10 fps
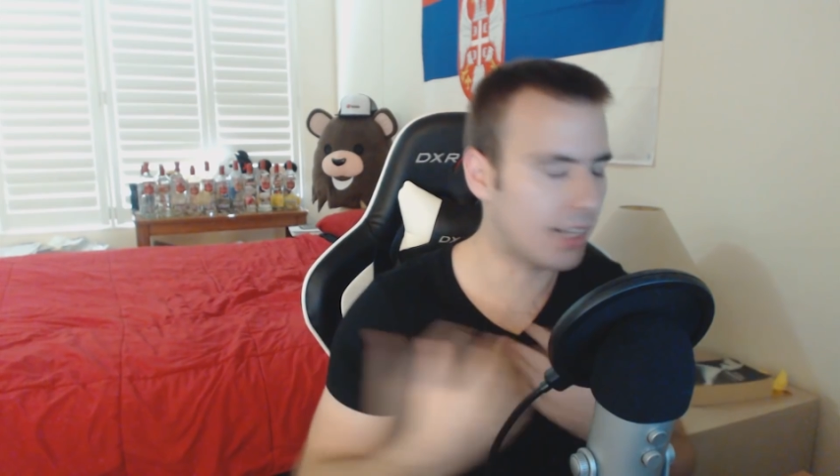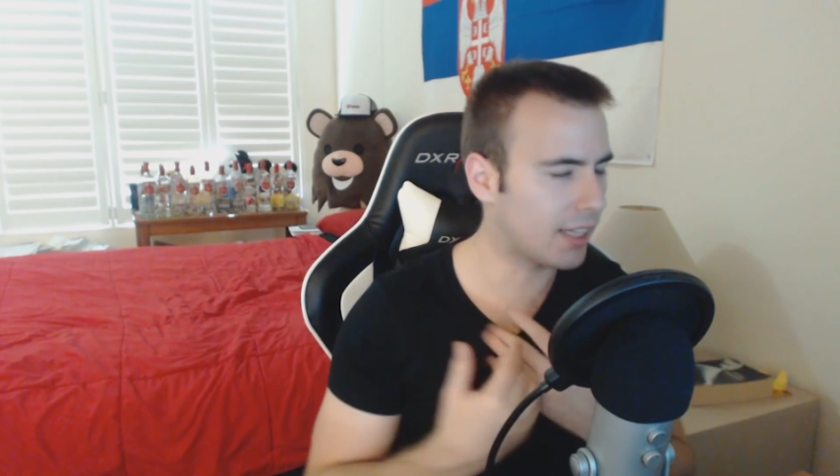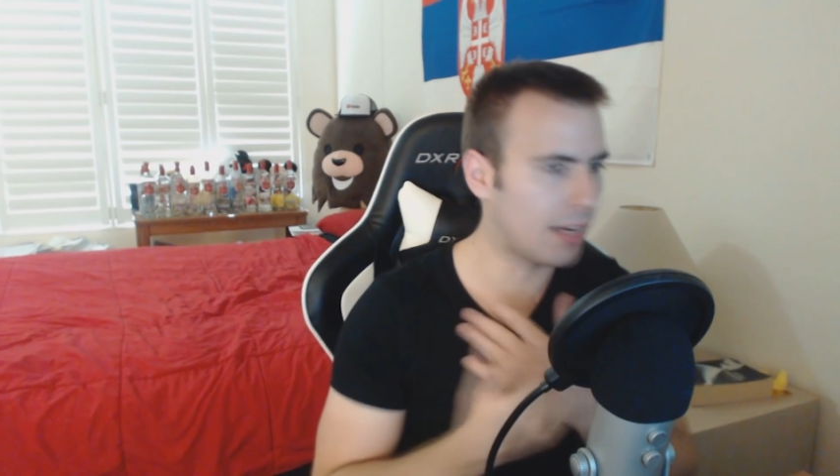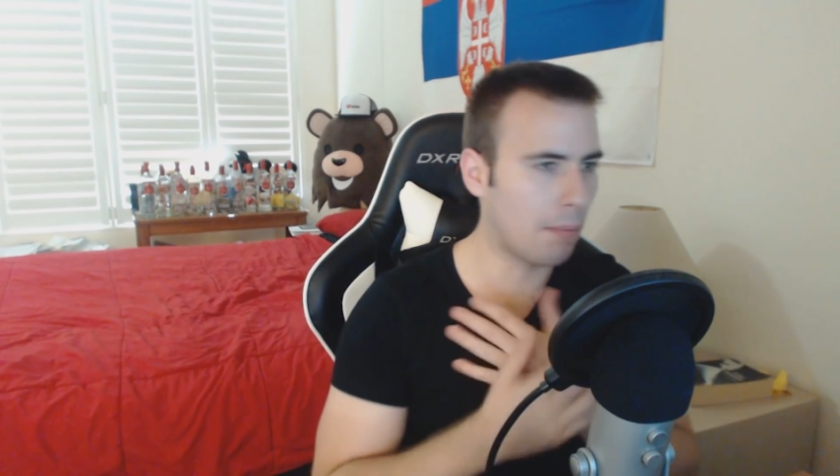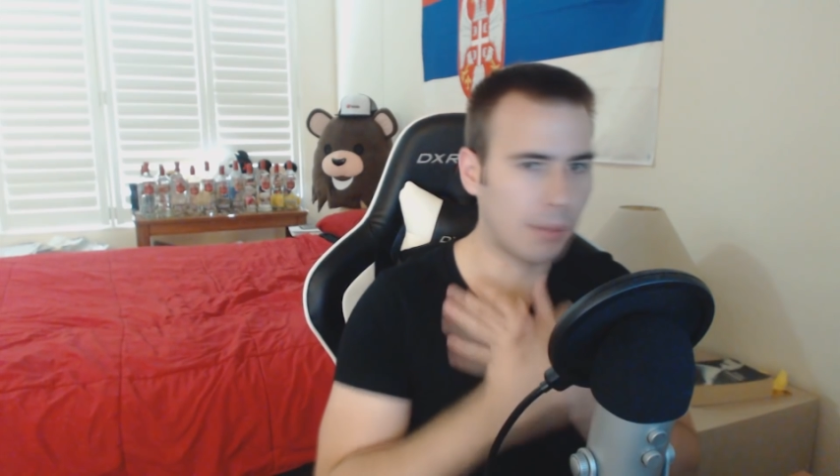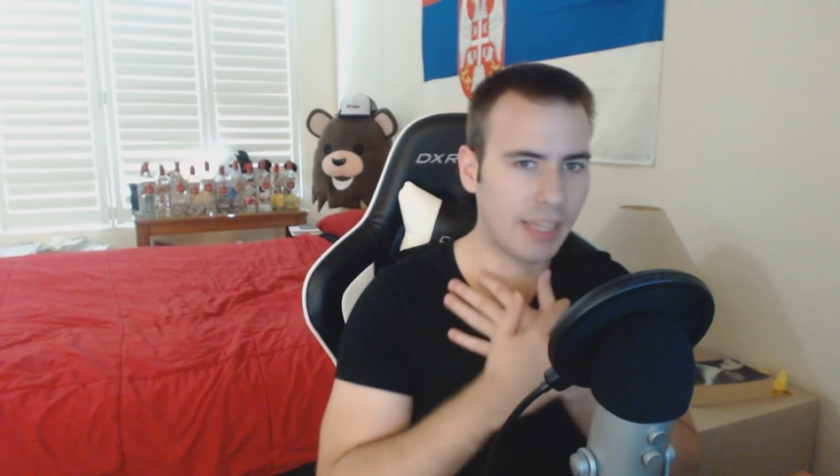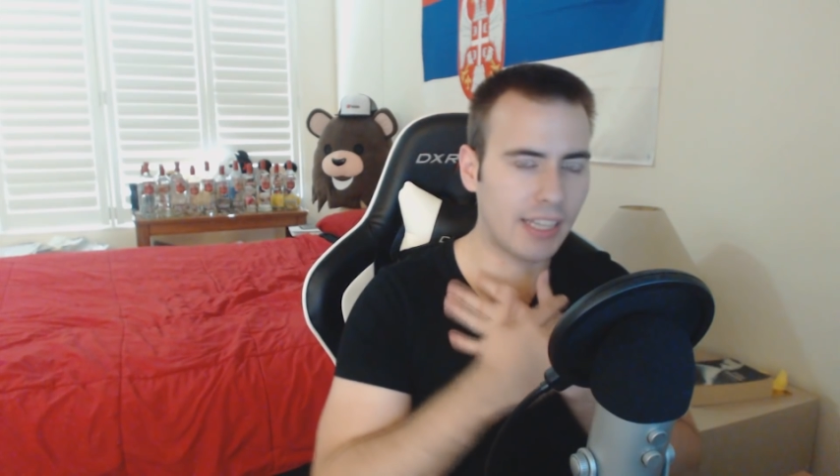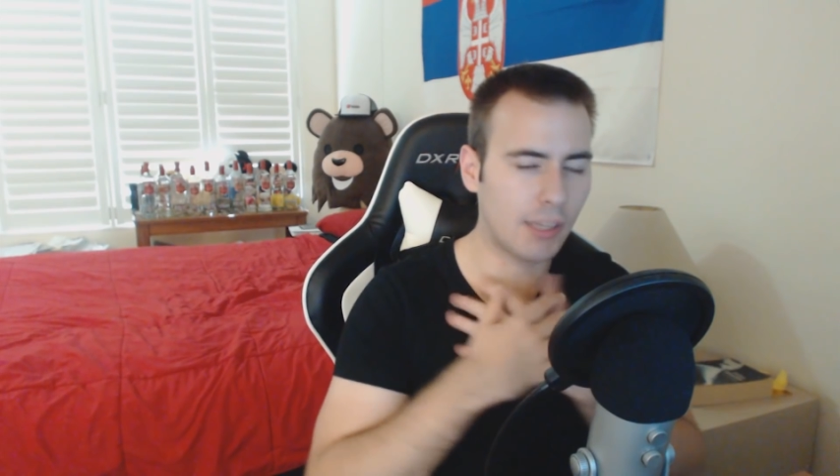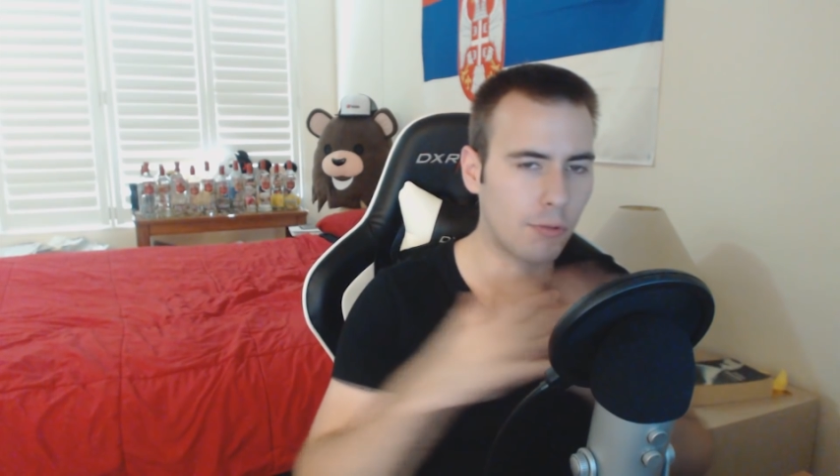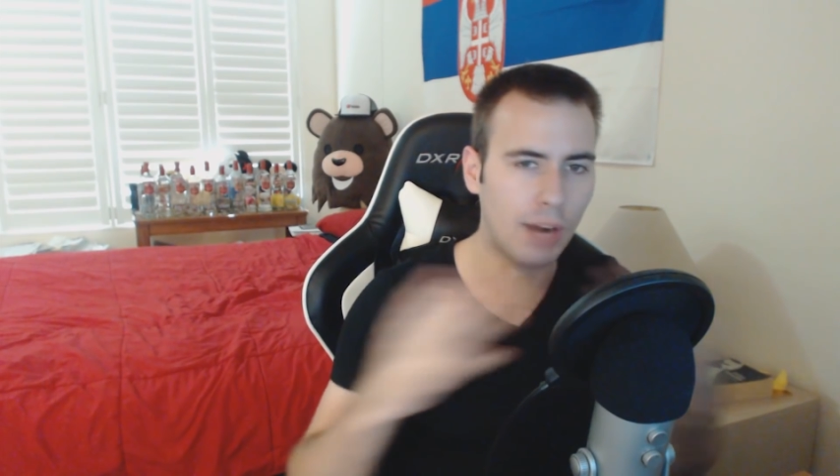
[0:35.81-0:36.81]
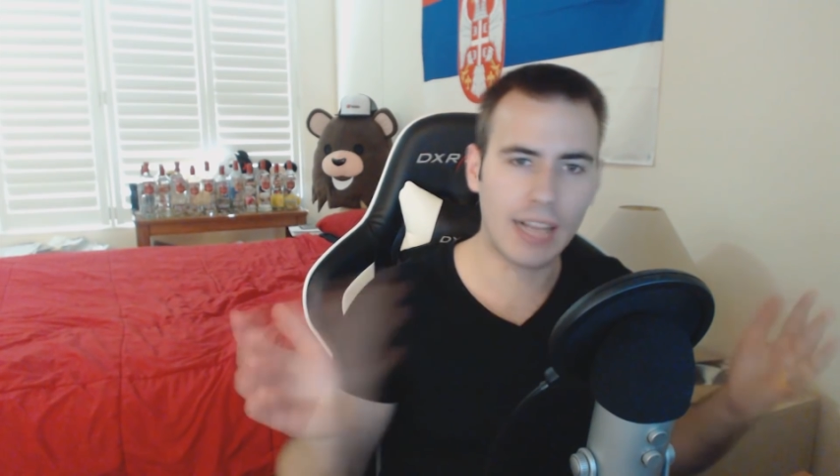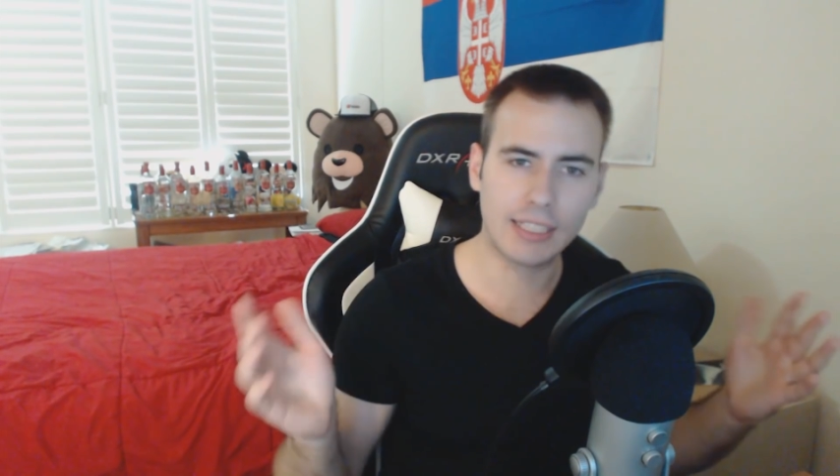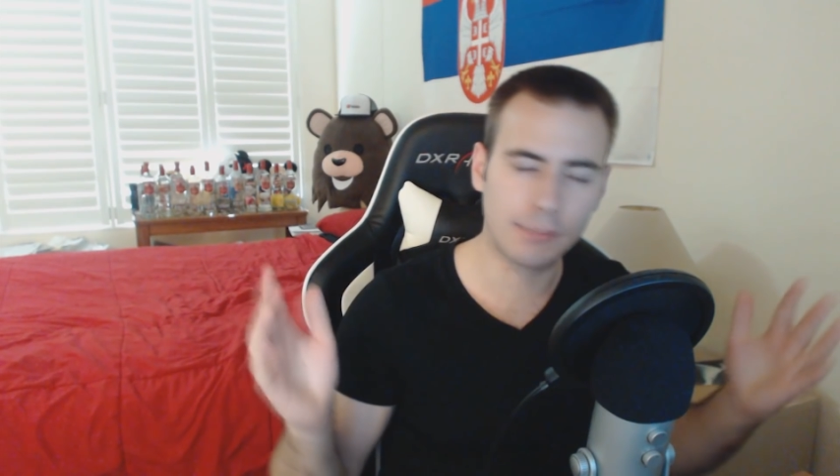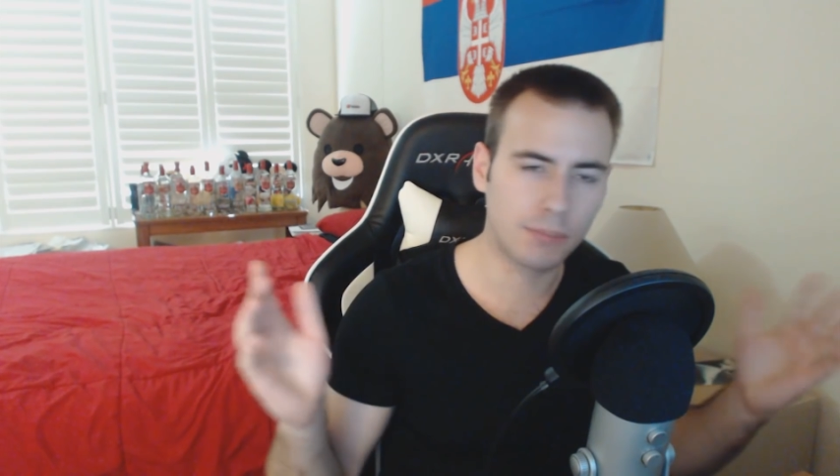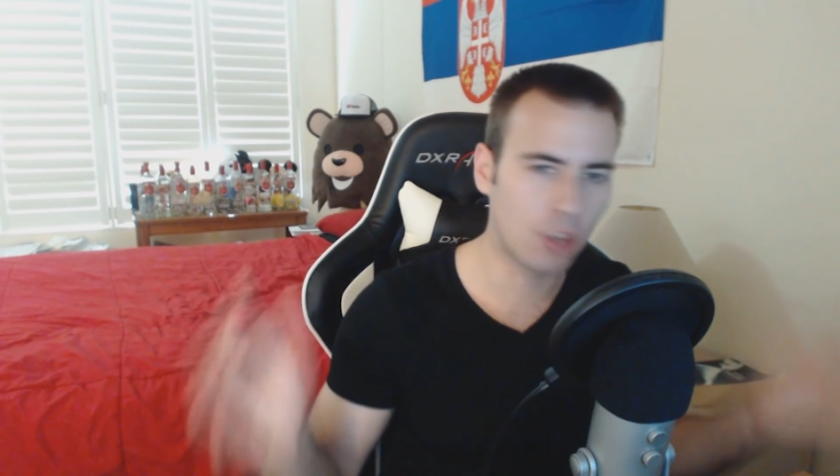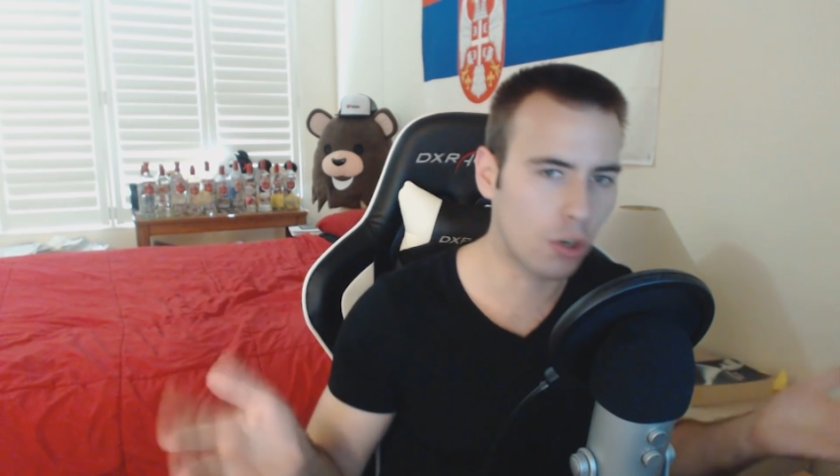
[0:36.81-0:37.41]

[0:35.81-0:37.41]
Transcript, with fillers: other completely random,